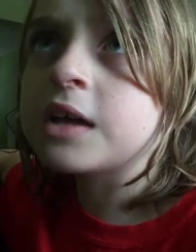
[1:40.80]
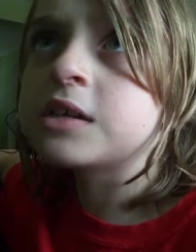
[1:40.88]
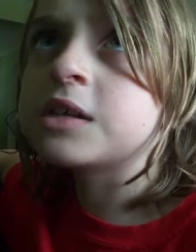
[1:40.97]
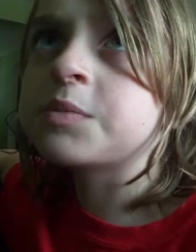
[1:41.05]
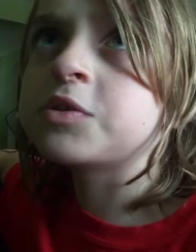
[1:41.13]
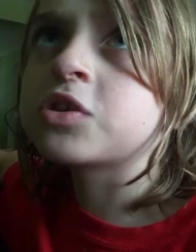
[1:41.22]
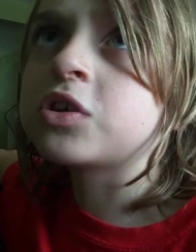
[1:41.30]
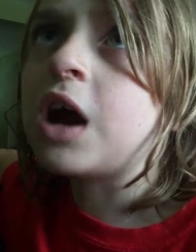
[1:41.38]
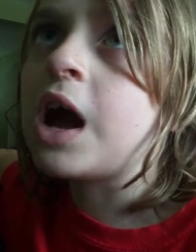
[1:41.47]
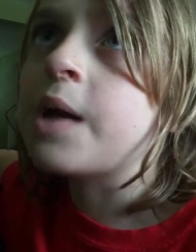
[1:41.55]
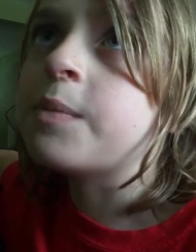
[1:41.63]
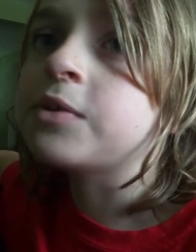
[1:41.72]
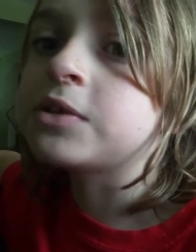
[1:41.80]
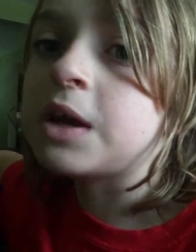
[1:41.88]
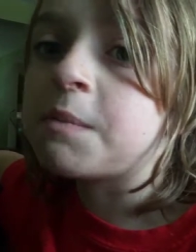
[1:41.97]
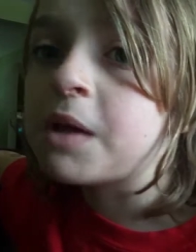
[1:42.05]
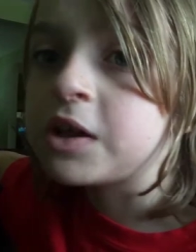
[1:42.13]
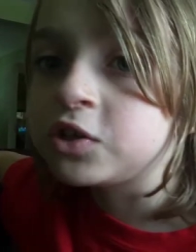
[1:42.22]
subscribers, I'm
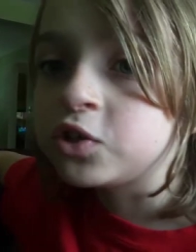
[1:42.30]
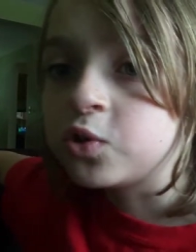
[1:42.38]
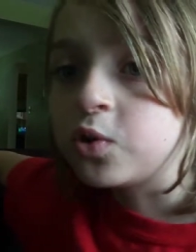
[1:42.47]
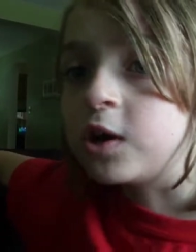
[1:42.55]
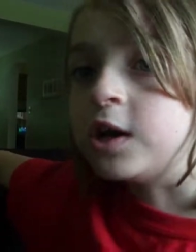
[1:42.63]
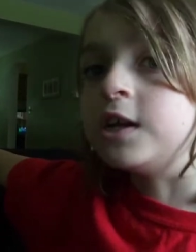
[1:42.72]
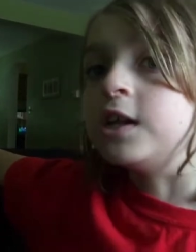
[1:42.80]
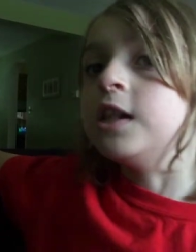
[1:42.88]
not sure.